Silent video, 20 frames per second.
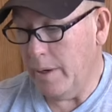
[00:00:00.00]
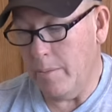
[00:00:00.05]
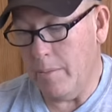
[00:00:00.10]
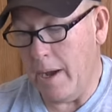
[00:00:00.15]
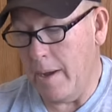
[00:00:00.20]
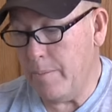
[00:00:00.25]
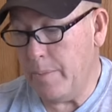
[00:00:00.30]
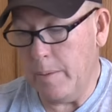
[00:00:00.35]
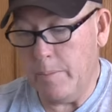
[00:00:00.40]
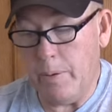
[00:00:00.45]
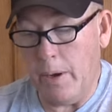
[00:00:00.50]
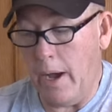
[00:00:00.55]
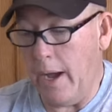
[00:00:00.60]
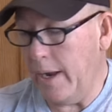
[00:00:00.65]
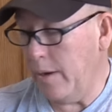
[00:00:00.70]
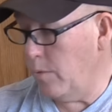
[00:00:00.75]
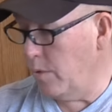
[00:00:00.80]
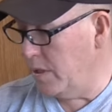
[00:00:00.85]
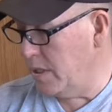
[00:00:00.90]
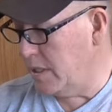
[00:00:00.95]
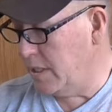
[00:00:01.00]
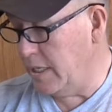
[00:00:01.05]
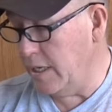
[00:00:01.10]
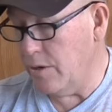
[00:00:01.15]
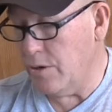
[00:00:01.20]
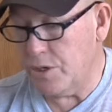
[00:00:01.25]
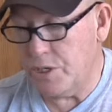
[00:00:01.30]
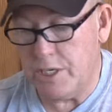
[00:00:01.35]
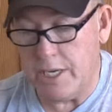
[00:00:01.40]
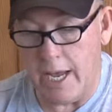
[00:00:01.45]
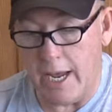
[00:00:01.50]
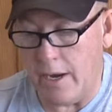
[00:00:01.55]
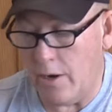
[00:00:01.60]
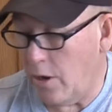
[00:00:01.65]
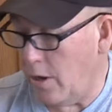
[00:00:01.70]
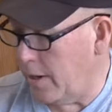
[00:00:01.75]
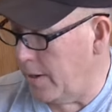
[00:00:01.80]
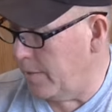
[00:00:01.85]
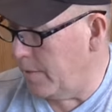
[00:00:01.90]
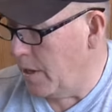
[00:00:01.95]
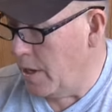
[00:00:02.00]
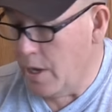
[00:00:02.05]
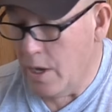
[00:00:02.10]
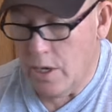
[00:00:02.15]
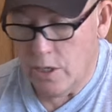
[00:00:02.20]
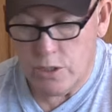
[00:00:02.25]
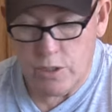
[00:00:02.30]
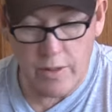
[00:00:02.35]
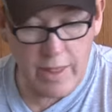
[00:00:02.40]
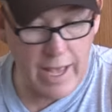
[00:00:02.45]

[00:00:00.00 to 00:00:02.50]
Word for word: it might be pine with a cedar stain on it. So